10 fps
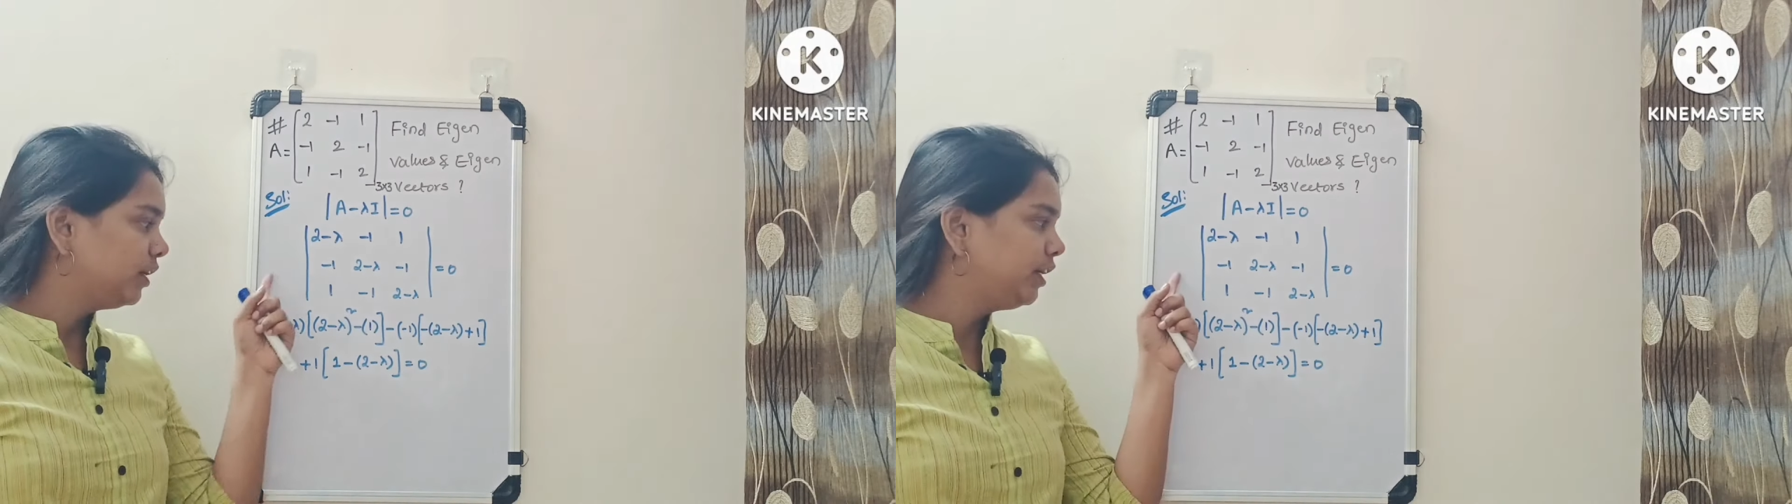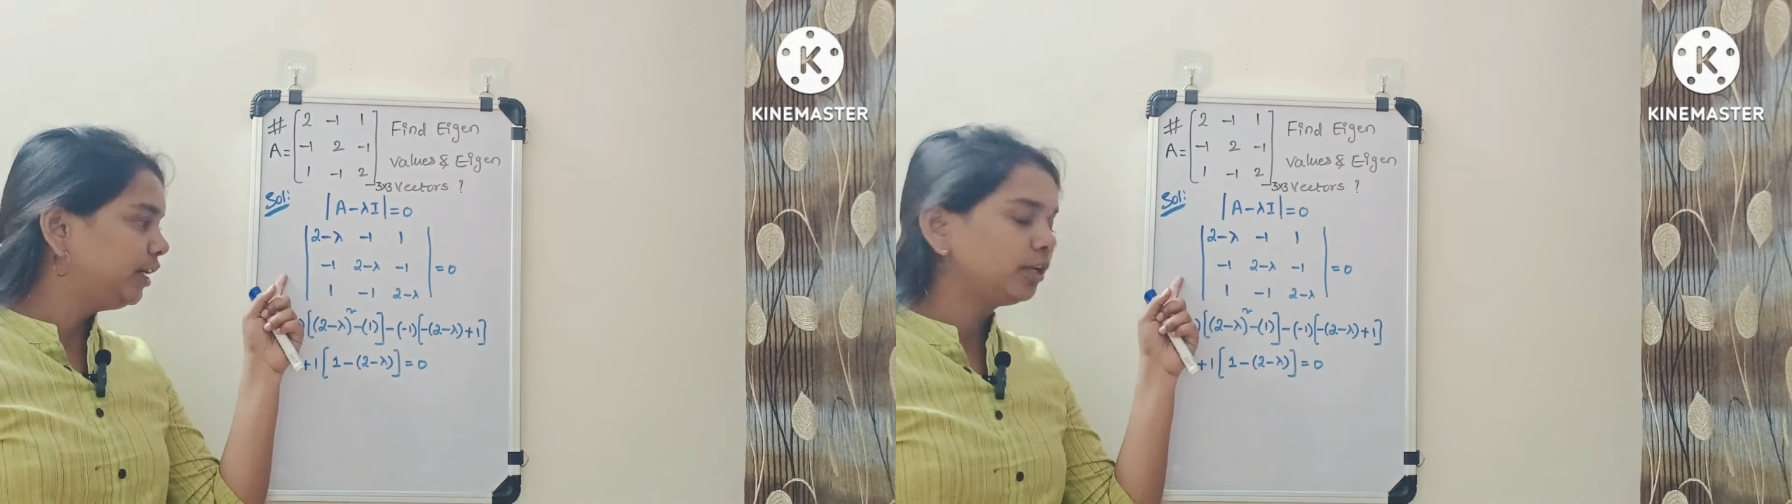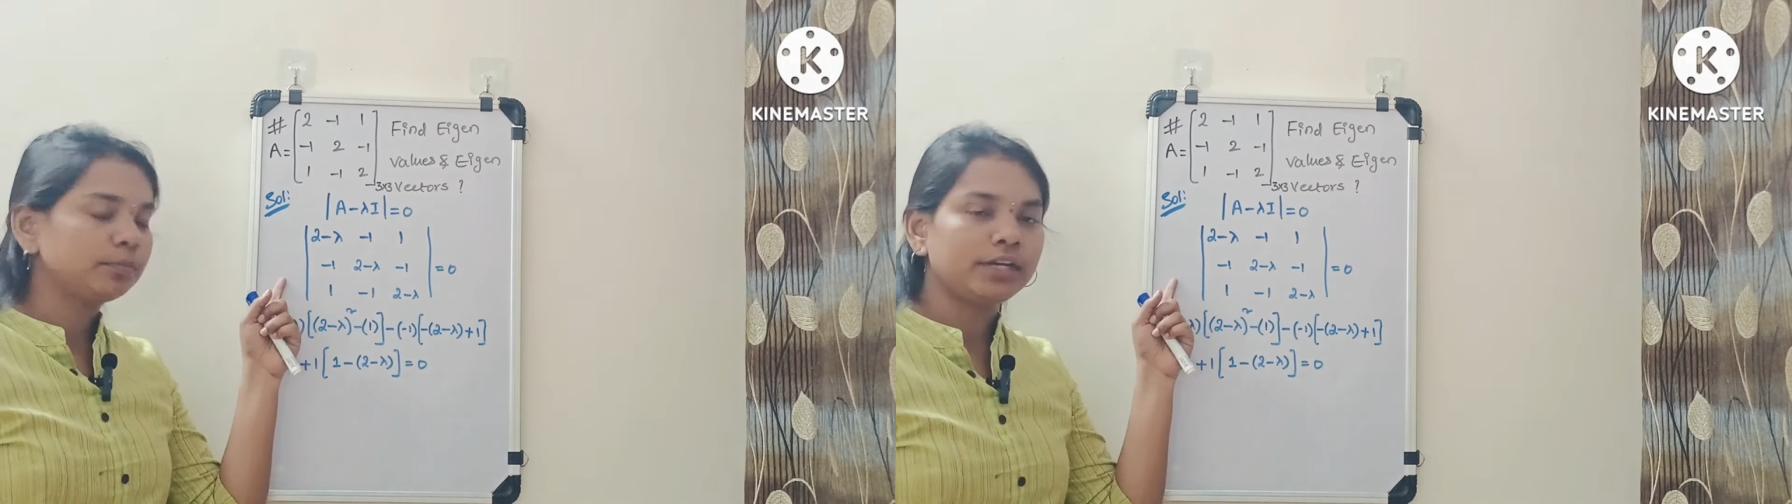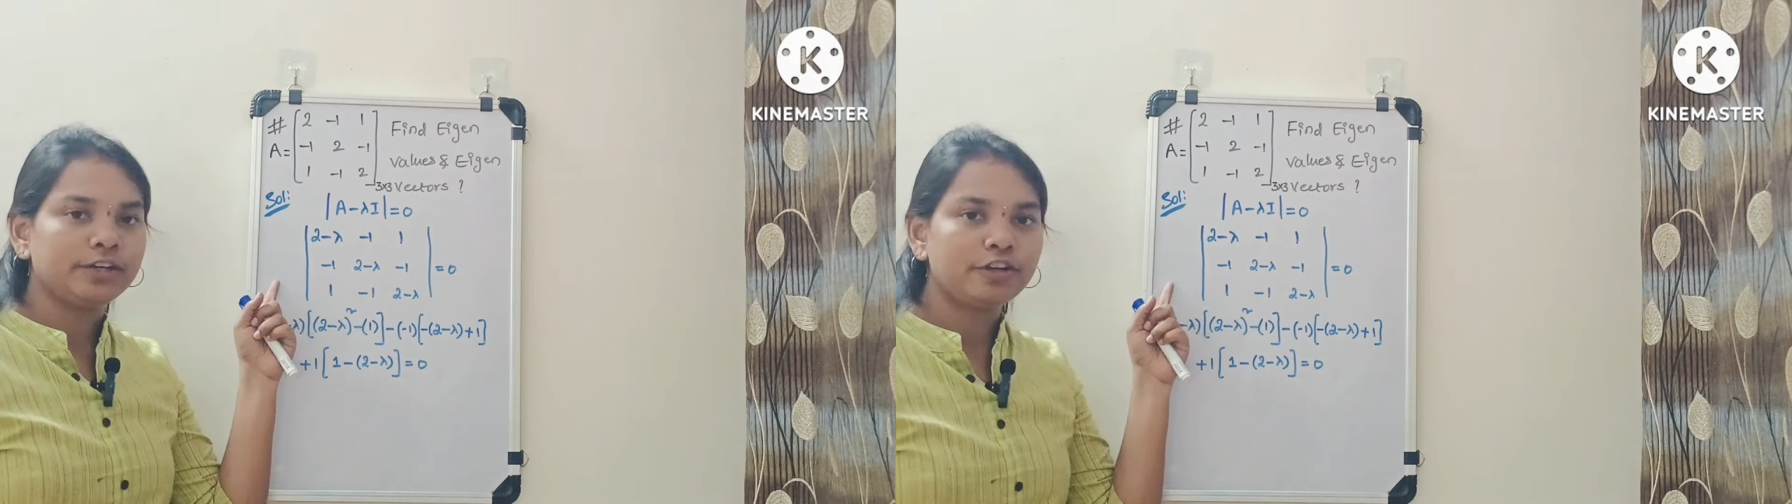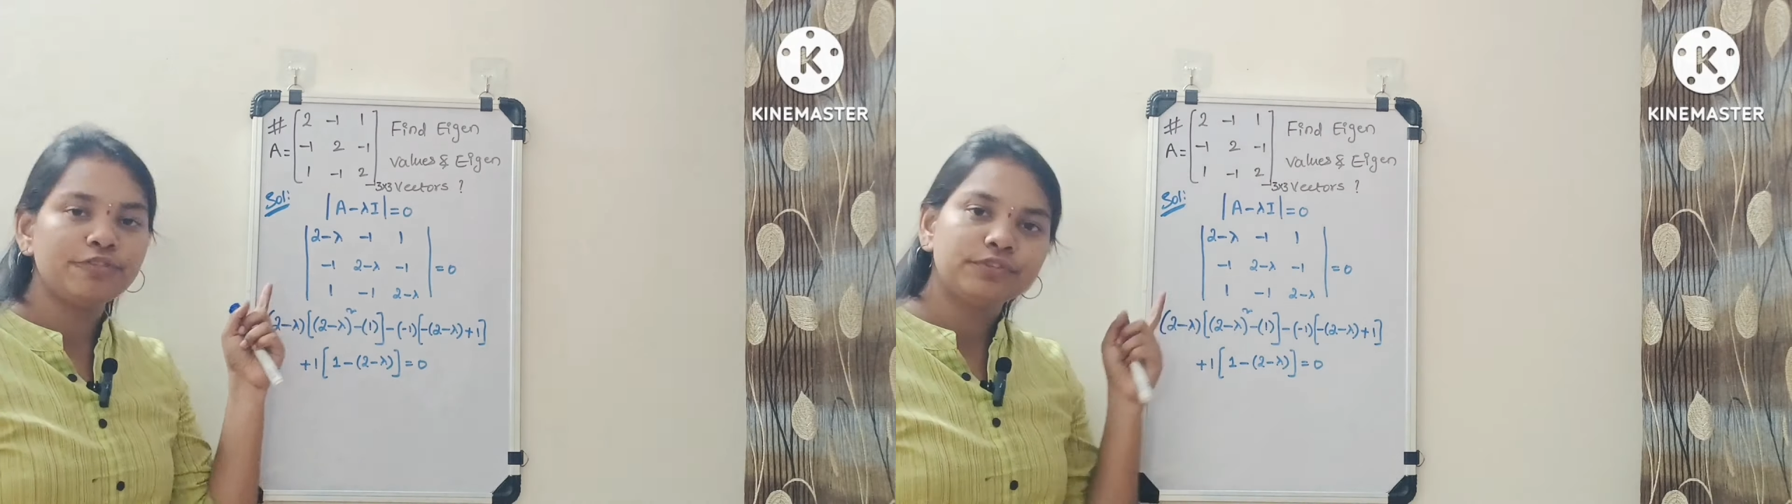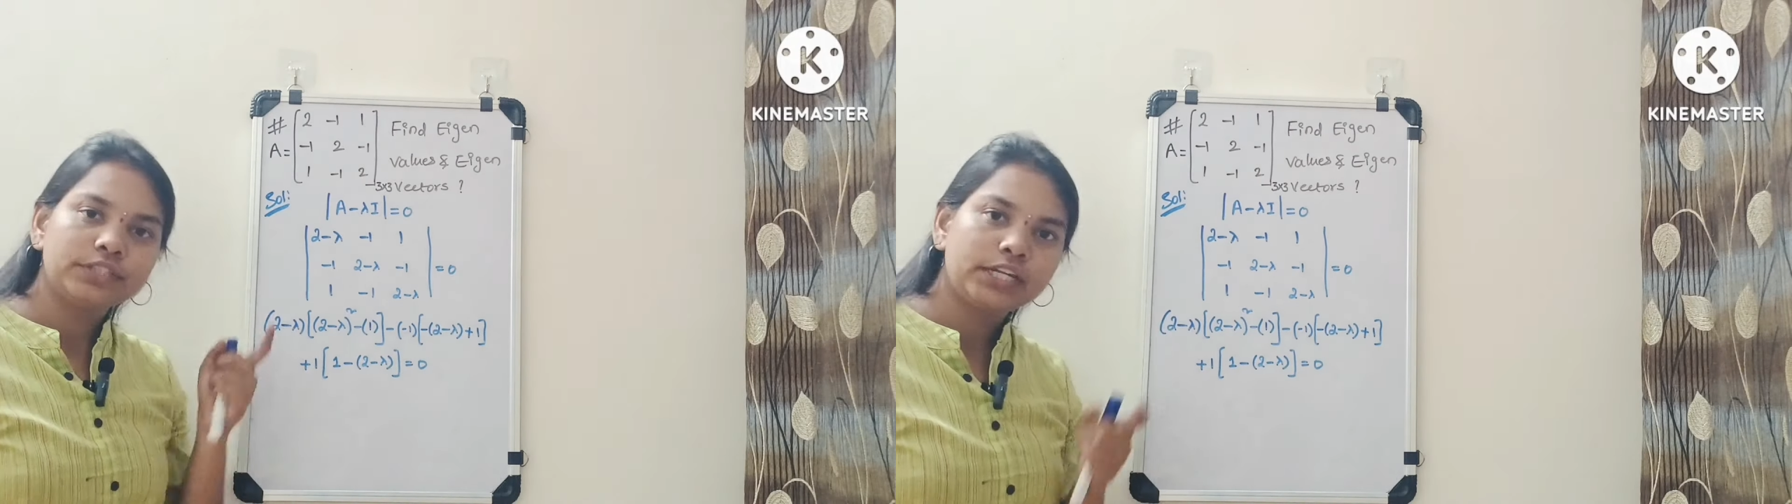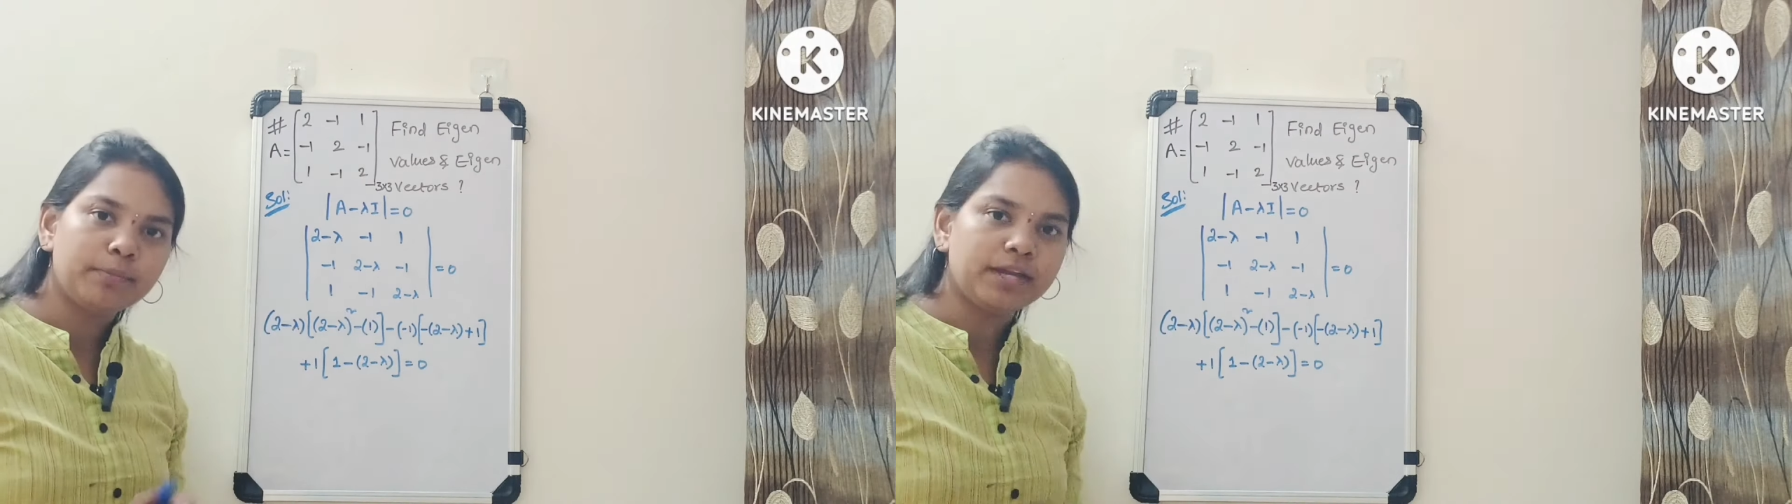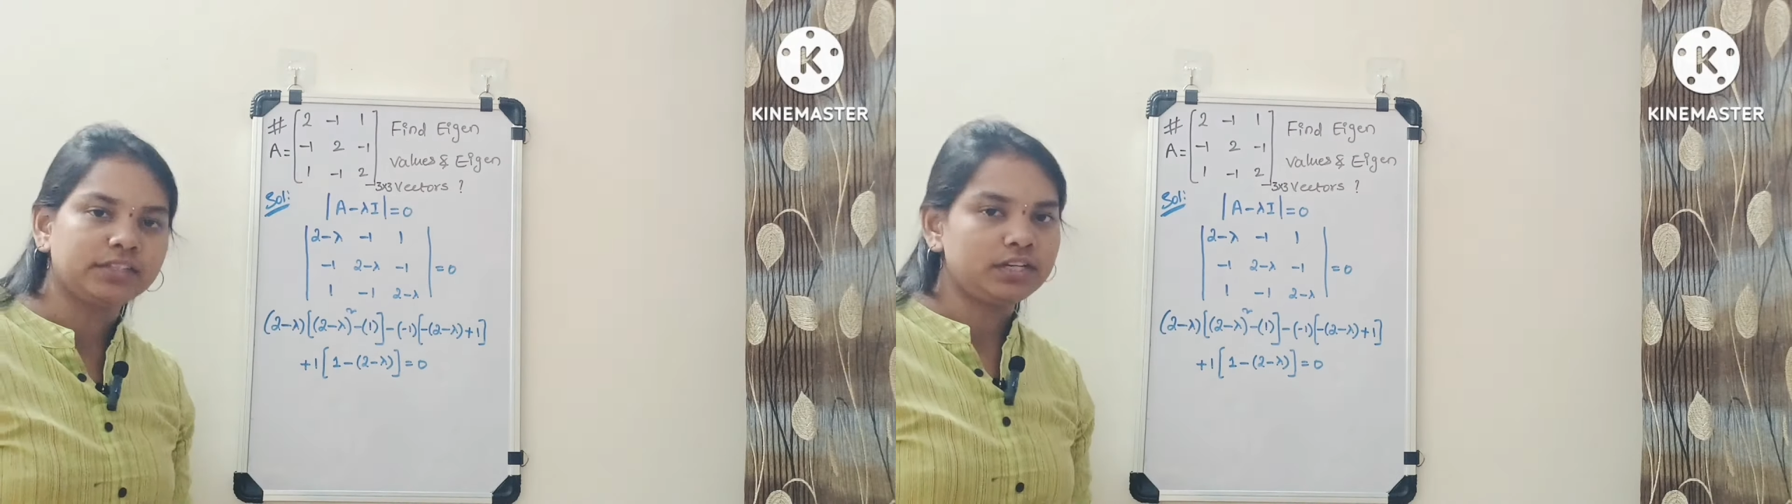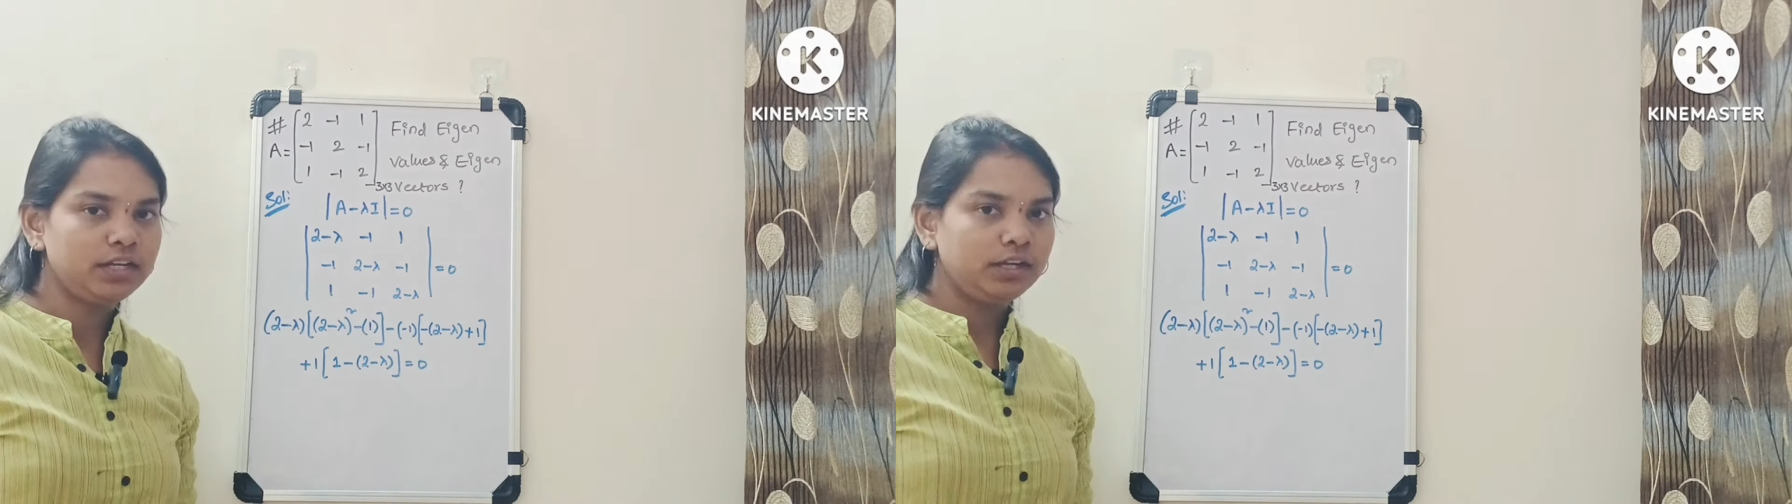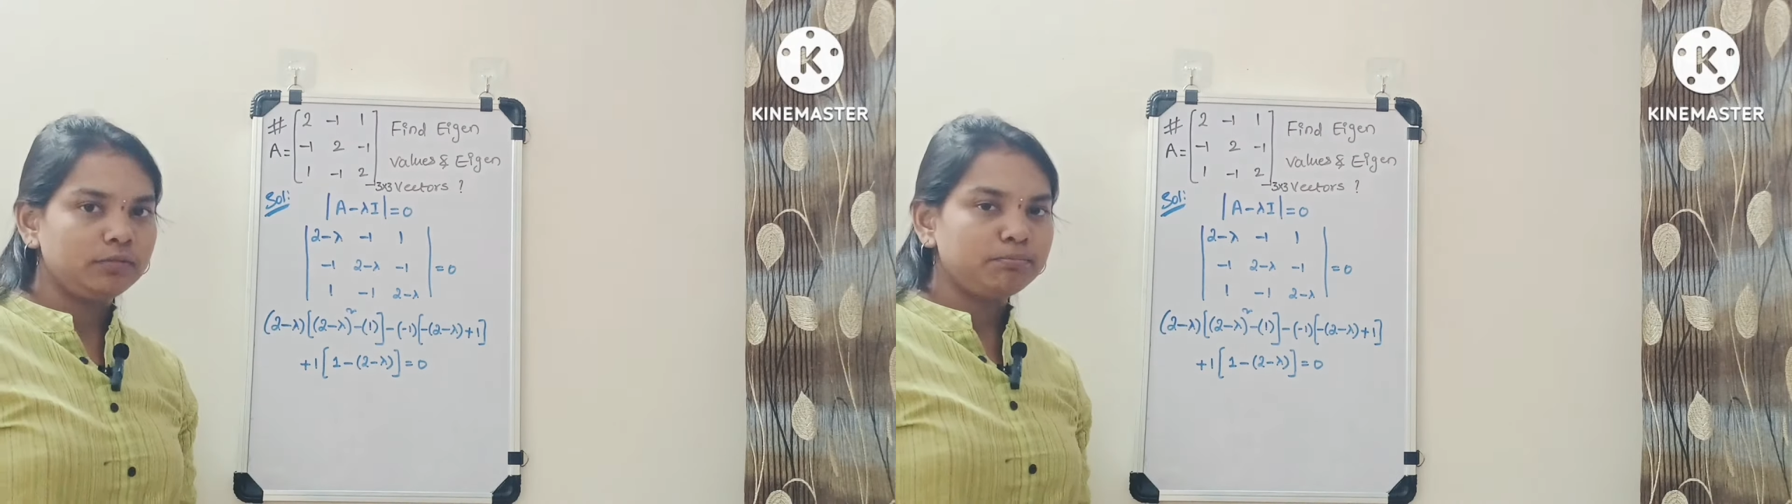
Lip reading: determinant of 3 by 3